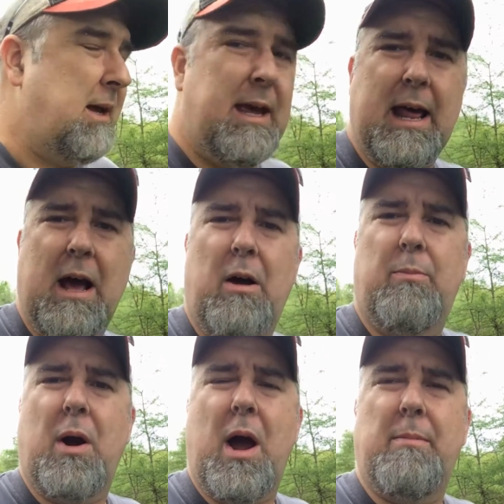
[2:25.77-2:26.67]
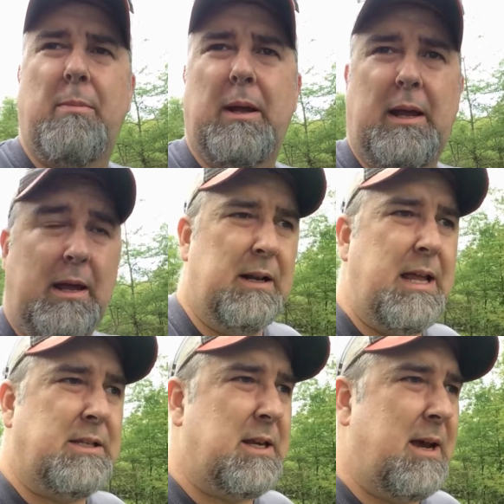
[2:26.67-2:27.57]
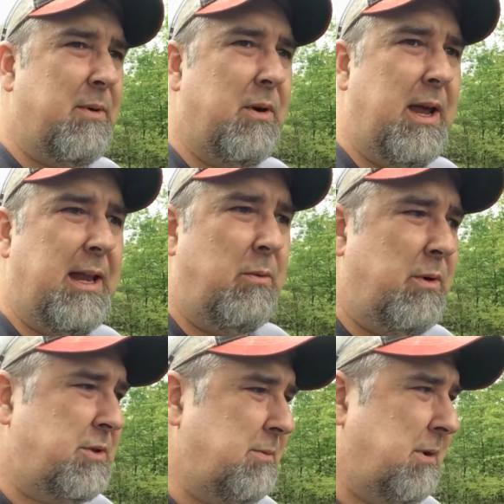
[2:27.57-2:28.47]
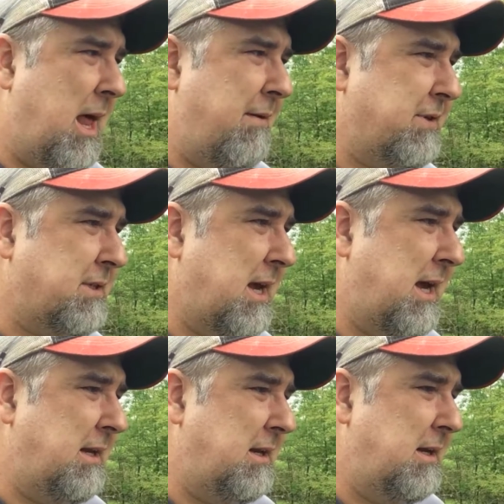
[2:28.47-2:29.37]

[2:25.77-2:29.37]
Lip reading: And I'll probably late summer hit it with some glyphosate,